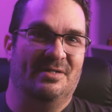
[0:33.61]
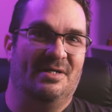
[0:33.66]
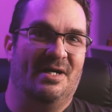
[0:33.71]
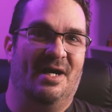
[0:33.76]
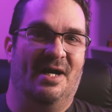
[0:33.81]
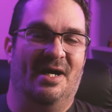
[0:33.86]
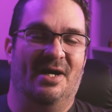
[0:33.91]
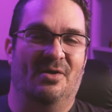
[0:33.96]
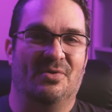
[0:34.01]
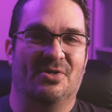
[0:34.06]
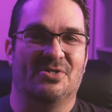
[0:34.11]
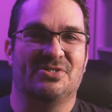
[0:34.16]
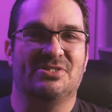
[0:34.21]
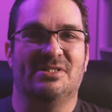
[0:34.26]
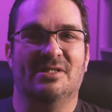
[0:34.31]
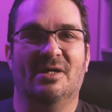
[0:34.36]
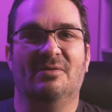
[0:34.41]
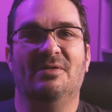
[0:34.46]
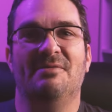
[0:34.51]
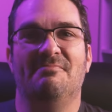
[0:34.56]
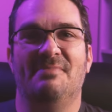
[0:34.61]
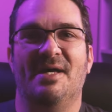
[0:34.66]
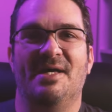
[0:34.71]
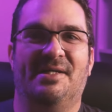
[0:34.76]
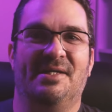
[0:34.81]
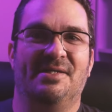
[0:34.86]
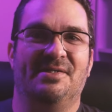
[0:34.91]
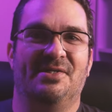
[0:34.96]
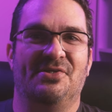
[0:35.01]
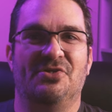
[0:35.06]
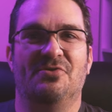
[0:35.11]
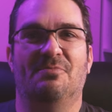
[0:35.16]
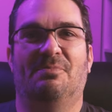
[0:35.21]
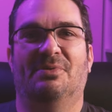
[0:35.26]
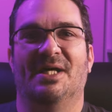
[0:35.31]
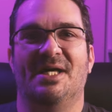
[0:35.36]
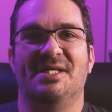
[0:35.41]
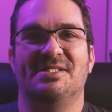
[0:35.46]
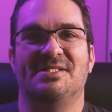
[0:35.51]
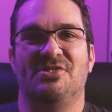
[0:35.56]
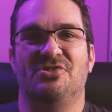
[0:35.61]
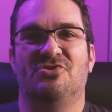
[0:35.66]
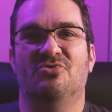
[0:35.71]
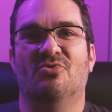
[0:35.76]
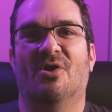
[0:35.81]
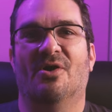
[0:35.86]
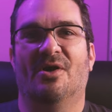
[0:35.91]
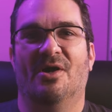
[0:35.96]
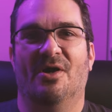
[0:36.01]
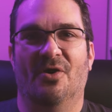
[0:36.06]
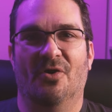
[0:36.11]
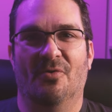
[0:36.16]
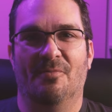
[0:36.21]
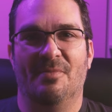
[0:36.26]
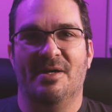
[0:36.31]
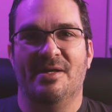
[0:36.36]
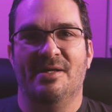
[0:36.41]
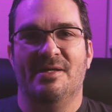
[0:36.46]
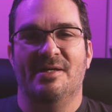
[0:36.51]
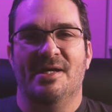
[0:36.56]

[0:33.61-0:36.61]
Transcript: Uh, we are slowly making the new place into our home.